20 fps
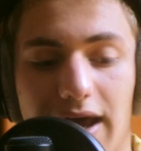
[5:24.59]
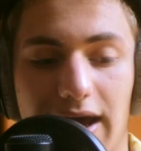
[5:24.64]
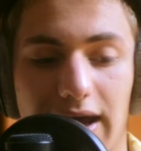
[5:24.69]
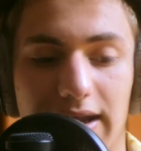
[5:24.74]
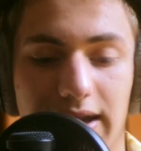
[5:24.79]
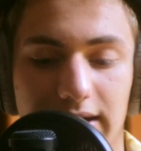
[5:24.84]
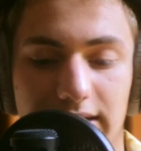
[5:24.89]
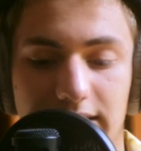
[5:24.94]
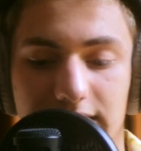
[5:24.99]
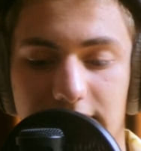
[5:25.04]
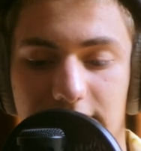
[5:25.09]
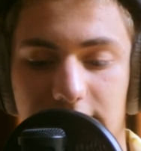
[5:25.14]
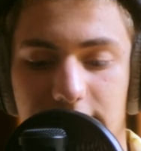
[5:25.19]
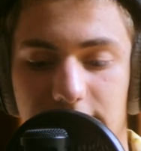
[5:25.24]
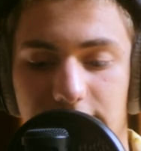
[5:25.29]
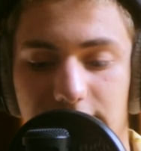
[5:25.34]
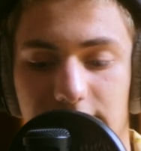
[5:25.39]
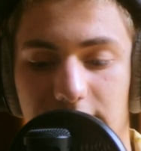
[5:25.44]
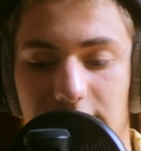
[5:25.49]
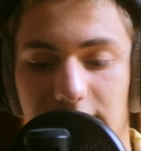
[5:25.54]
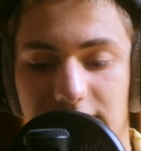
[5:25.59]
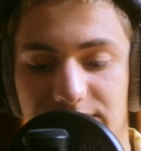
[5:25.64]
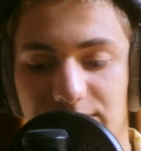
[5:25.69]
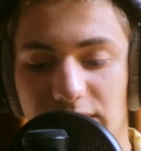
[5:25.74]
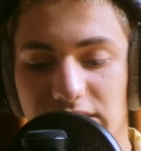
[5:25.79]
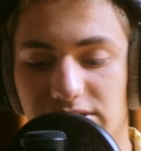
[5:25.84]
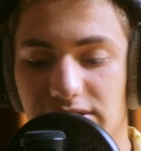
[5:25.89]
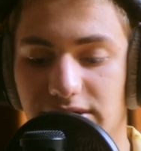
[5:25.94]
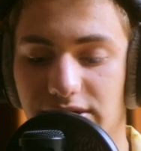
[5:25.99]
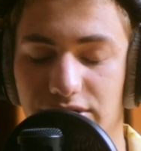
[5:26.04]
And I can tell you,
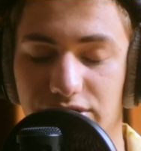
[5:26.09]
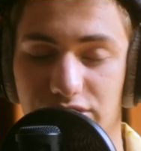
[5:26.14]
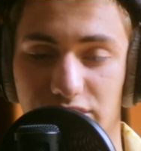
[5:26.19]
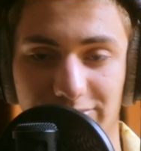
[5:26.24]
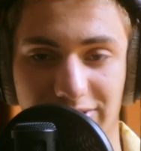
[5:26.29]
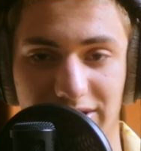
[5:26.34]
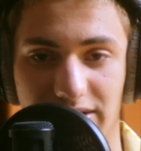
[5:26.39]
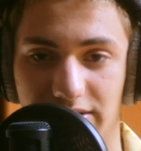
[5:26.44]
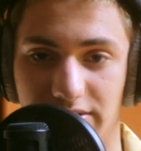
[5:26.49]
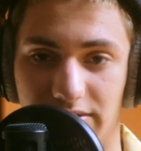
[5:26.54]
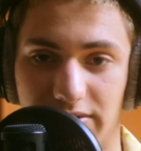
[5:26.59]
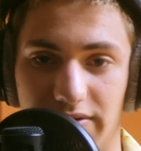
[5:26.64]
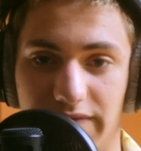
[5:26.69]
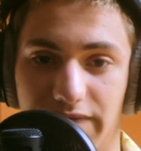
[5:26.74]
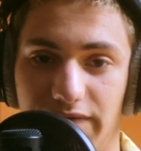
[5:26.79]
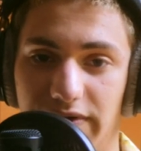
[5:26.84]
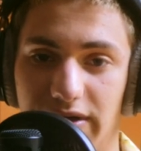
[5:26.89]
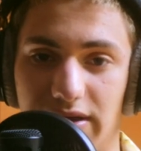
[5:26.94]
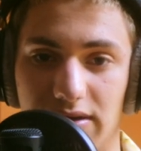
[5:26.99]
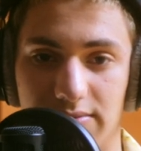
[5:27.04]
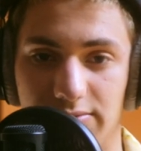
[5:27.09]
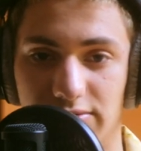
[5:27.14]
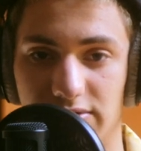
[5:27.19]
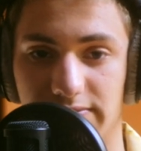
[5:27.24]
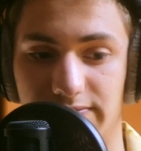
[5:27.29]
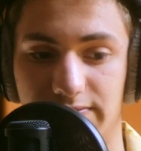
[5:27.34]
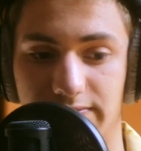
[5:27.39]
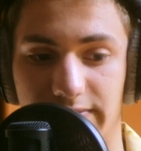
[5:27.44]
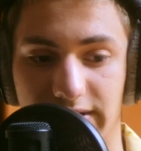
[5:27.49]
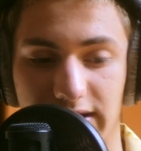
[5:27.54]
especially in Germany, they're
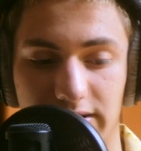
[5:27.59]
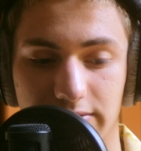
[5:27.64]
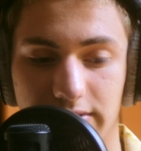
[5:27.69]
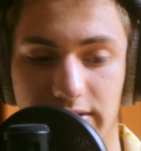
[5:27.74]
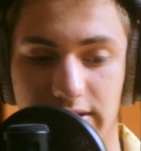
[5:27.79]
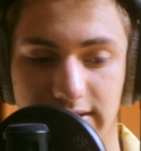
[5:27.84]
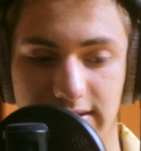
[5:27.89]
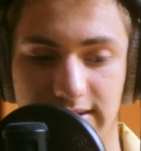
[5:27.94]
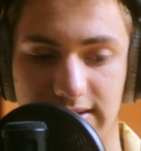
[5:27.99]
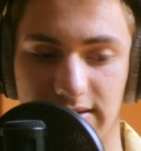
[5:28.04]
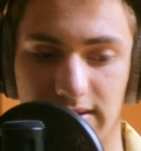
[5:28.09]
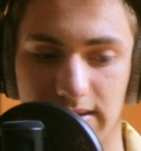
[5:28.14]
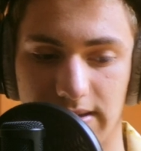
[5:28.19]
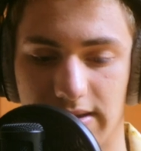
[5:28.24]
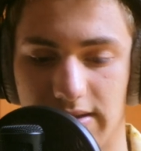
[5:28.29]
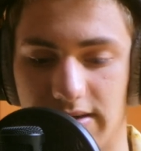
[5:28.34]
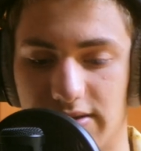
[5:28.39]
available very easily.